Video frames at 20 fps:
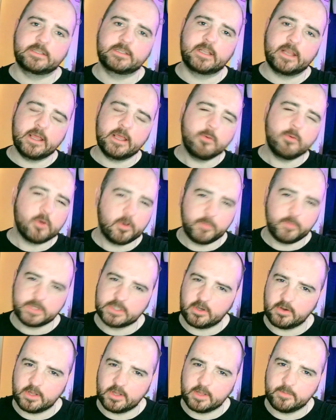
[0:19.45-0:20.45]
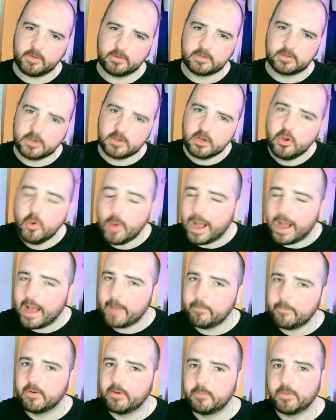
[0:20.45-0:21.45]
Today we're going to be talking about the new
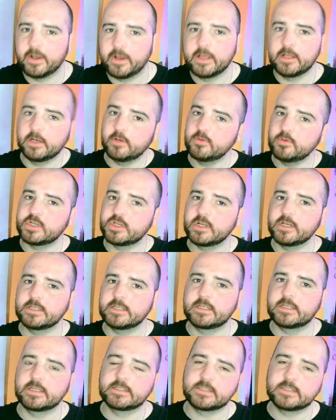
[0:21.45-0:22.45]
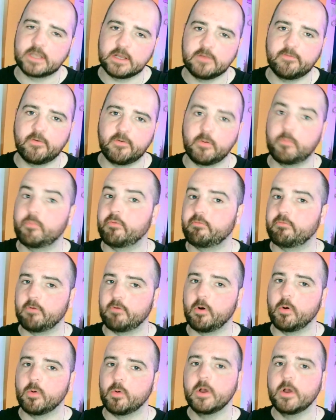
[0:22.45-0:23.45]
app by Ellusionist, Cipher
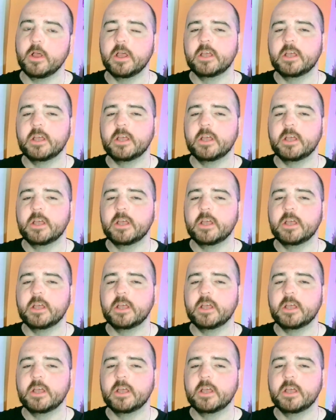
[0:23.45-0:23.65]
Pro.